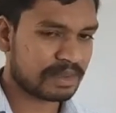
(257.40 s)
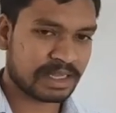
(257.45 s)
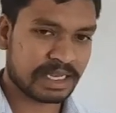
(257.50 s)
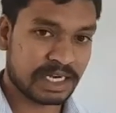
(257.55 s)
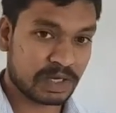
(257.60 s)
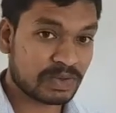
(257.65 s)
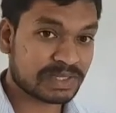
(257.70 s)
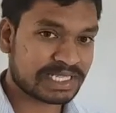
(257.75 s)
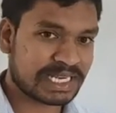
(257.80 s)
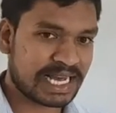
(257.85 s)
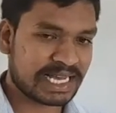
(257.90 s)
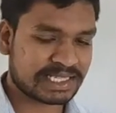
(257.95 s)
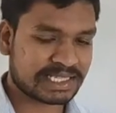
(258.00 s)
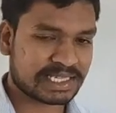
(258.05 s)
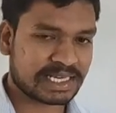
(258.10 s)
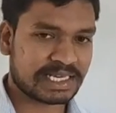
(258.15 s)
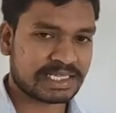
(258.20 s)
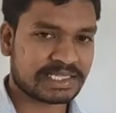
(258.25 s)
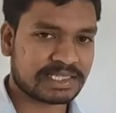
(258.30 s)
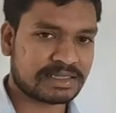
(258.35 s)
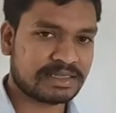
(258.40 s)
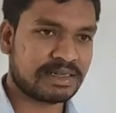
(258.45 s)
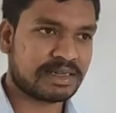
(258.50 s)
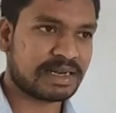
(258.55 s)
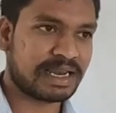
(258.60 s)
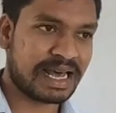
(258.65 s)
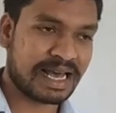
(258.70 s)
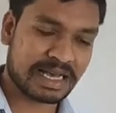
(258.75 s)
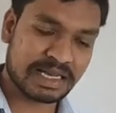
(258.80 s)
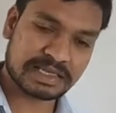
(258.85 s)
It was last
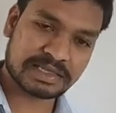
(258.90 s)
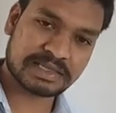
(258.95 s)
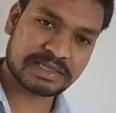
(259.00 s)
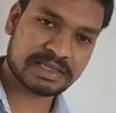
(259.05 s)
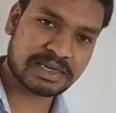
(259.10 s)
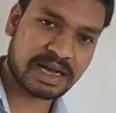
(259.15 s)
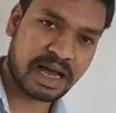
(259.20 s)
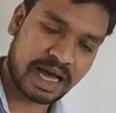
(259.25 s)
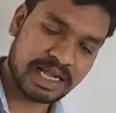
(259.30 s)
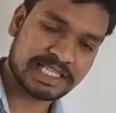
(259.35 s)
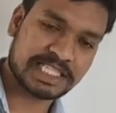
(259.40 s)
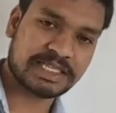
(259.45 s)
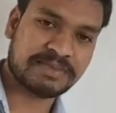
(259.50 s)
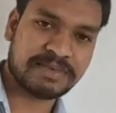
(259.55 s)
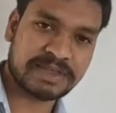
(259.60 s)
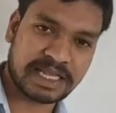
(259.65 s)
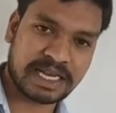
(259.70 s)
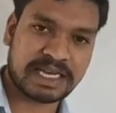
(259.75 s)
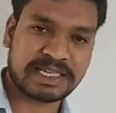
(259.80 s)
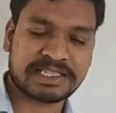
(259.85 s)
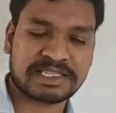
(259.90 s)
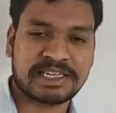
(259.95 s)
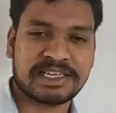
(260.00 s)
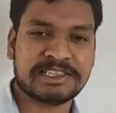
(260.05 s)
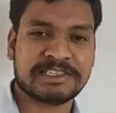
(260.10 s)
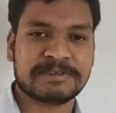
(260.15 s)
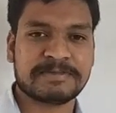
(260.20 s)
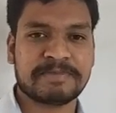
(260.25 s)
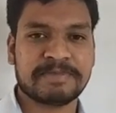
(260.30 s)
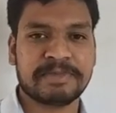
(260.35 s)
concept in the last
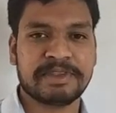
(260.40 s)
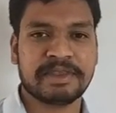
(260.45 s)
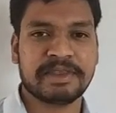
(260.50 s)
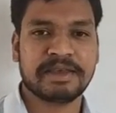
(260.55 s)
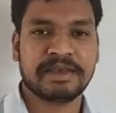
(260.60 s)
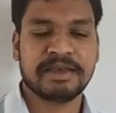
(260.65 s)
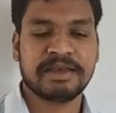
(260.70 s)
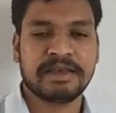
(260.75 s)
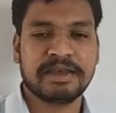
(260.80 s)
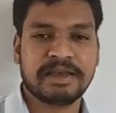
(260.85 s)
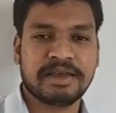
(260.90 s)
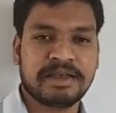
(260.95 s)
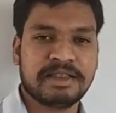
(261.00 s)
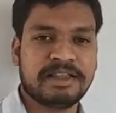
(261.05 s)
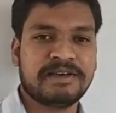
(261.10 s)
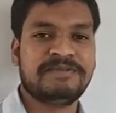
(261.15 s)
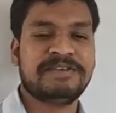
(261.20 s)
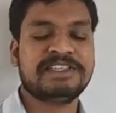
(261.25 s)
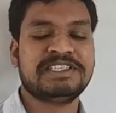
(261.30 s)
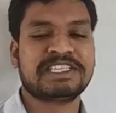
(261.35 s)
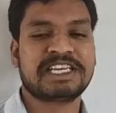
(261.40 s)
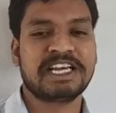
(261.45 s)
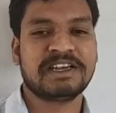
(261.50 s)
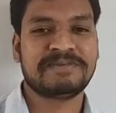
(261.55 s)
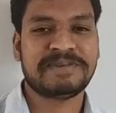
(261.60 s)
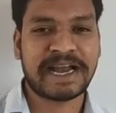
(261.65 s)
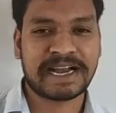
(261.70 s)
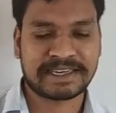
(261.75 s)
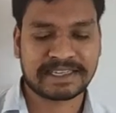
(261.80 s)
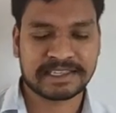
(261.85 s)
class. The physical
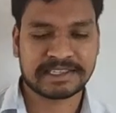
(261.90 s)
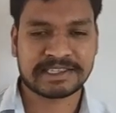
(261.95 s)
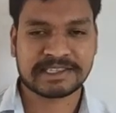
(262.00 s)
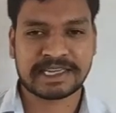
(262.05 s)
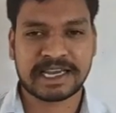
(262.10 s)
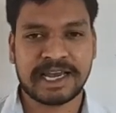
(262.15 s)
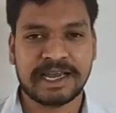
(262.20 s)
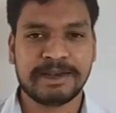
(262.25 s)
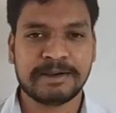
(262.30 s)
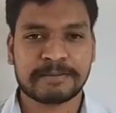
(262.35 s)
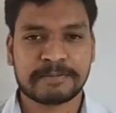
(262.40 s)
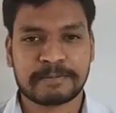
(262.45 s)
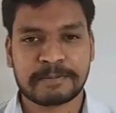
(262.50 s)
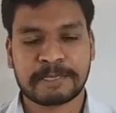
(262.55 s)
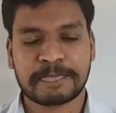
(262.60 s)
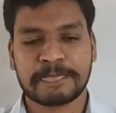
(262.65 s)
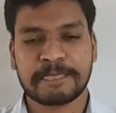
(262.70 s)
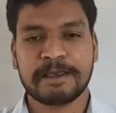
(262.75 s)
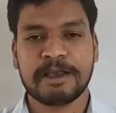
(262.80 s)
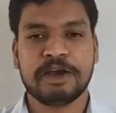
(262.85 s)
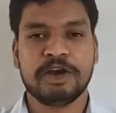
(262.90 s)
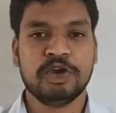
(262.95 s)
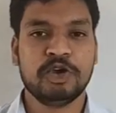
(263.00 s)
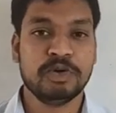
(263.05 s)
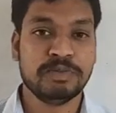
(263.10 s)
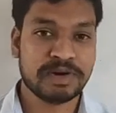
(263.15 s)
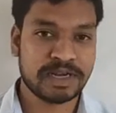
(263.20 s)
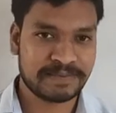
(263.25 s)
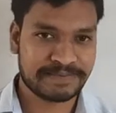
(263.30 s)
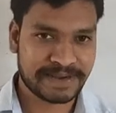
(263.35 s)
factors and
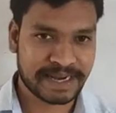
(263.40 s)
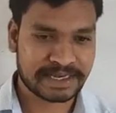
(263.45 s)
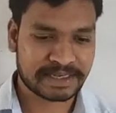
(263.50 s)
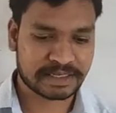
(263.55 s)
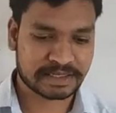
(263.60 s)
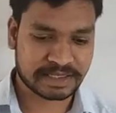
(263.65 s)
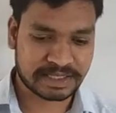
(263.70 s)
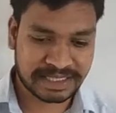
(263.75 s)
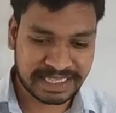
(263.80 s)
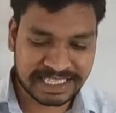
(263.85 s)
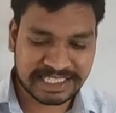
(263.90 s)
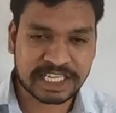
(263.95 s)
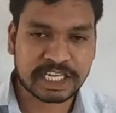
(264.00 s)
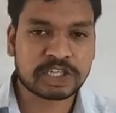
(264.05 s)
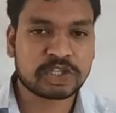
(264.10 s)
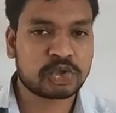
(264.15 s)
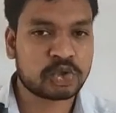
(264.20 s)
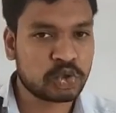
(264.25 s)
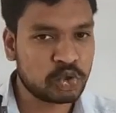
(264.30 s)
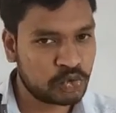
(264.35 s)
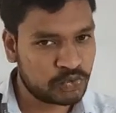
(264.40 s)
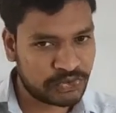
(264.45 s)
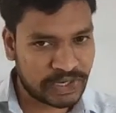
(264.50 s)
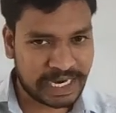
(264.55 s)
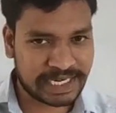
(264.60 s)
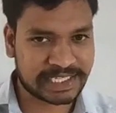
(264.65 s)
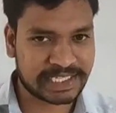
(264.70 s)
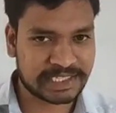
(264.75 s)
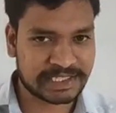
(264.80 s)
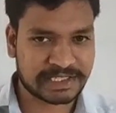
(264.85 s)
human factors. These are the two
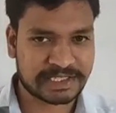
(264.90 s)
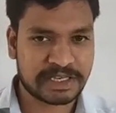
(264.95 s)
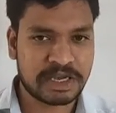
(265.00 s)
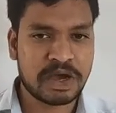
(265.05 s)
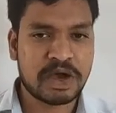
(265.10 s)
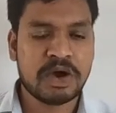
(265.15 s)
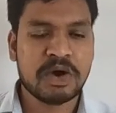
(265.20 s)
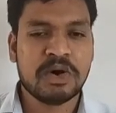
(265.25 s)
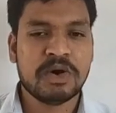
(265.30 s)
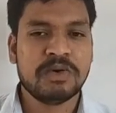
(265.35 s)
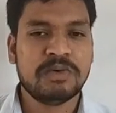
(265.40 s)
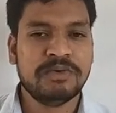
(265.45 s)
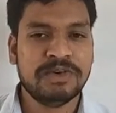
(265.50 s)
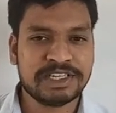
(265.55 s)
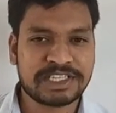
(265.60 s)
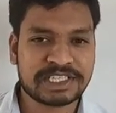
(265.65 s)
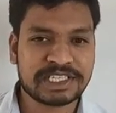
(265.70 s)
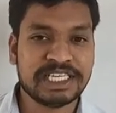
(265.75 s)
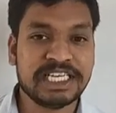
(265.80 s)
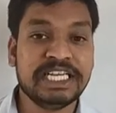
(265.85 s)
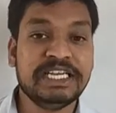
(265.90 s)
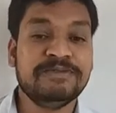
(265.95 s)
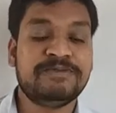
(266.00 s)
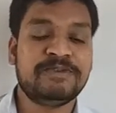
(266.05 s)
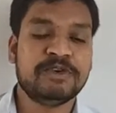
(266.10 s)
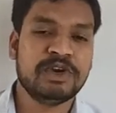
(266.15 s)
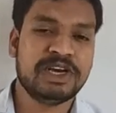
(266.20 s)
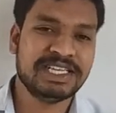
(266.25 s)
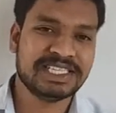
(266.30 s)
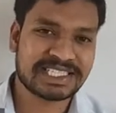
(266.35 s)
factors which
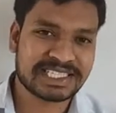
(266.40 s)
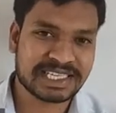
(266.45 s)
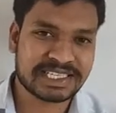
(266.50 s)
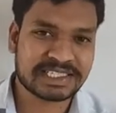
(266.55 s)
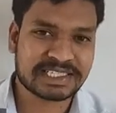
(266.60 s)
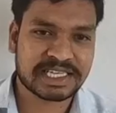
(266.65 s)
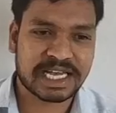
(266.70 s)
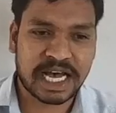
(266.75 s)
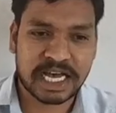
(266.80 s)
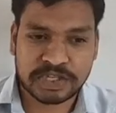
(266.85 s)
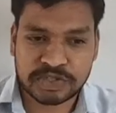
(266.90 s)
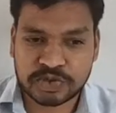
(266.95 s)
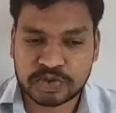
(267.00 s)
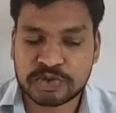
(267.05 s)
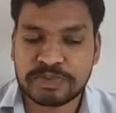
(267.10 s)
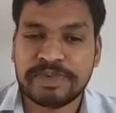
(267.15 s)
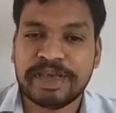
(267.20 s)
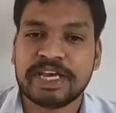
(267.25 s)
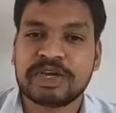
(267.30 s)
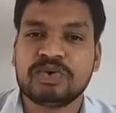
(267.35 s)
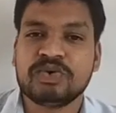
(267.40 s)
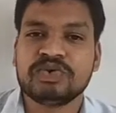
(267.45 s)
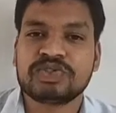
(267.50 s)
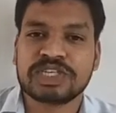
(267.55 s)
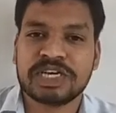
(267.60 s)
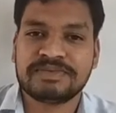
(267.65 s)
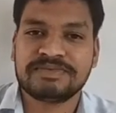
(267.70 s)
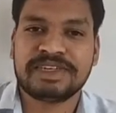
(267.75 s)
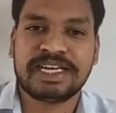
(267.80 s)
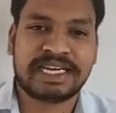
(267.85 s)
influences us to make use
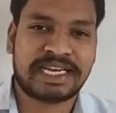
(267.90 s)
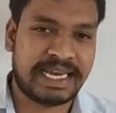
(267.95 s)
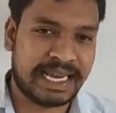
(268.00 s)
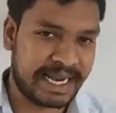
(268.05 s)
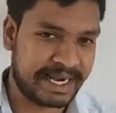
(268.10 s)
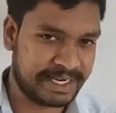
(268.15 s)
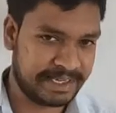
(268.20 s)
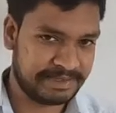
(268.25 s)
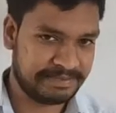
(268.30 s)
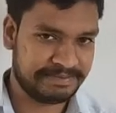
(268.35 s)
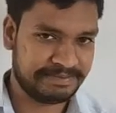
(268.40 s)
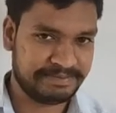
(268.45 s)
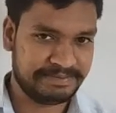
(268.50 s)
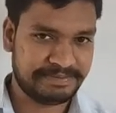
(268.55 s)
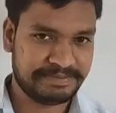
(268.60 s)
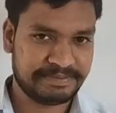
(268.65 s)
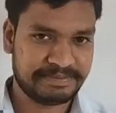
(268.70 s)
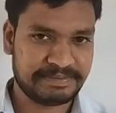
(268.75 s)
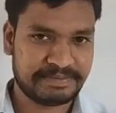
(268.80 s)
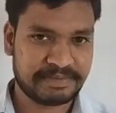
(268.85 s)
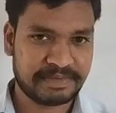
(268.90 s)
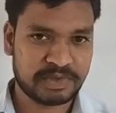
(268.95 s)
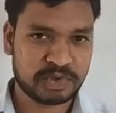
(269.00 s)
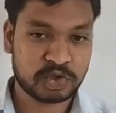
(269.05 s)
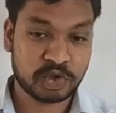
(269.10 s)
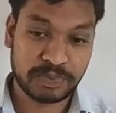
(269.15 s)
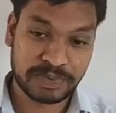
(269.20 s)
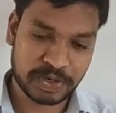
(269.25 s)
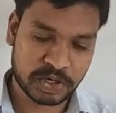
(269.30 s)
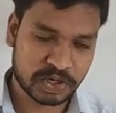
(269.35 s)
of that land. So
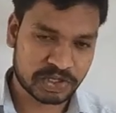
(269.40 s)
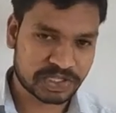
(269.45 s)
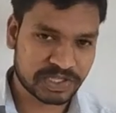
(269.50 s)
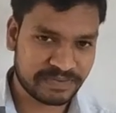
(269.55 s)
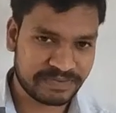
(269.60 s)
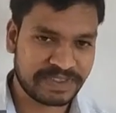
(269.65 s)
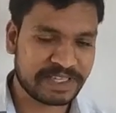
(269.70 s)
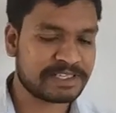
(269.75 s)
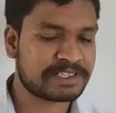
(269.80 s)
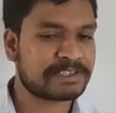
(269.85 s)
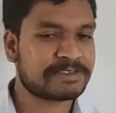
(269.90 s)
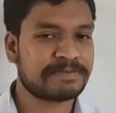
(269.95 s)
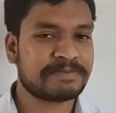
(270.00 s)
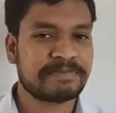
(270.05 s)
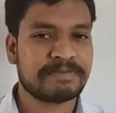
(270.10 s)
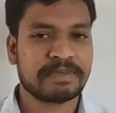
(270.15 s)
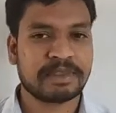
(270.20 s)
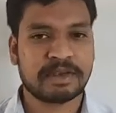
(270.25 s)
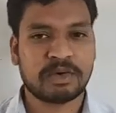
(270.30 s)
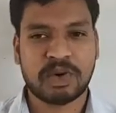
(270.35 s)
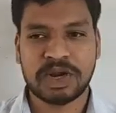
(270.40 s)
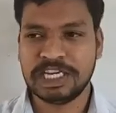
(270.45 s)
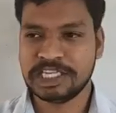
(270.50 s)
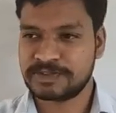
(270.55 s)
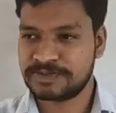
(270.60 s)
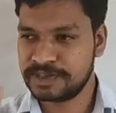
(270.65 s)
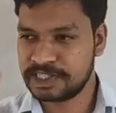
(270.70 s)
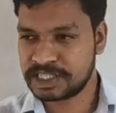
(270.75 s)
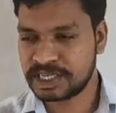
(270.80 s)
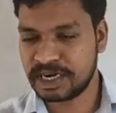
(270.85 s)
because of this, one is
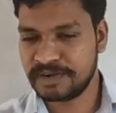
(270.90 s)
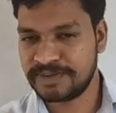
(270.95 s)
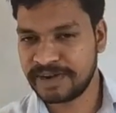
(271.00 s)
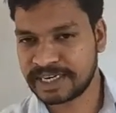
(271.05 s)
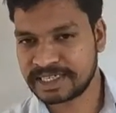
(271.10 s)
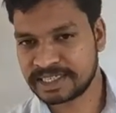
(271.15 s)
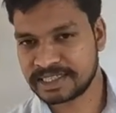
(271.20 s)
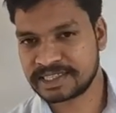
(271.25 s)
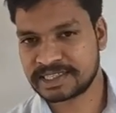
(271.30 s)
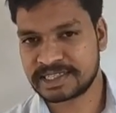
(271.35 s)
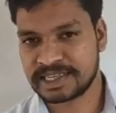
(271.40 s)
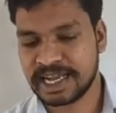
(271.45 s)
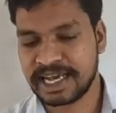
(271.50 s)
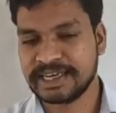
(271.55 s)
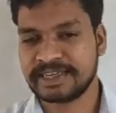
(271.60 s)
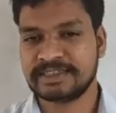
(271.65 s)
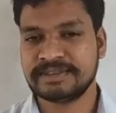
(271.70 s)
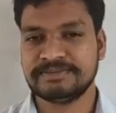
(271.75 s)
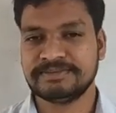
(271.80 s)
physical factors like